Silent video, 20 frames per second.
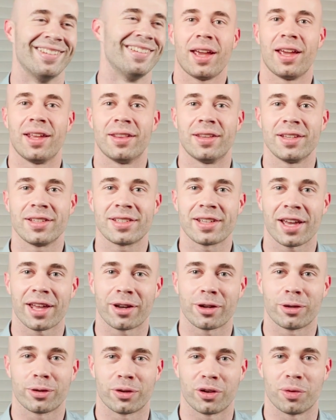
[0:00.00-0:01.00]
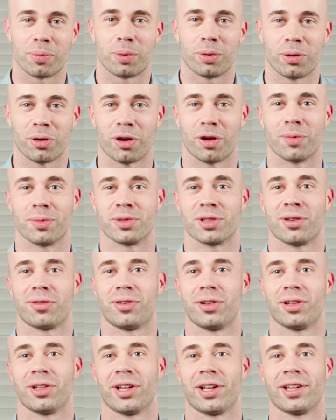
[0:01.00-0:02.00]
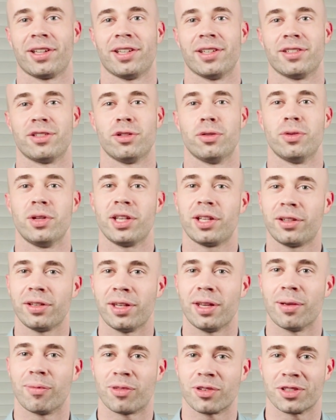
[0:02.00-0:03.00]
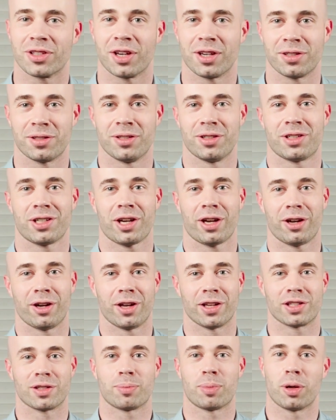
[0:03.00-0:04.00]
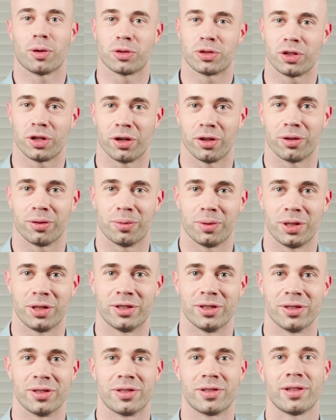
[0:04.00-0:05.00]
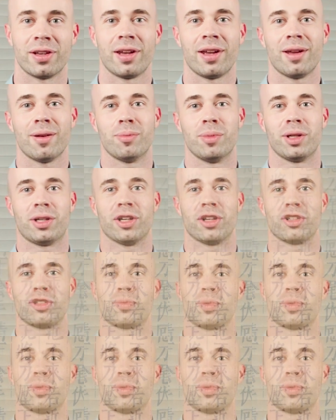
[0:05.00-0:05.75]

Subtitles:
And this category of polearms, I feel like, is uniquely emphasized in China as opposed to other regions, because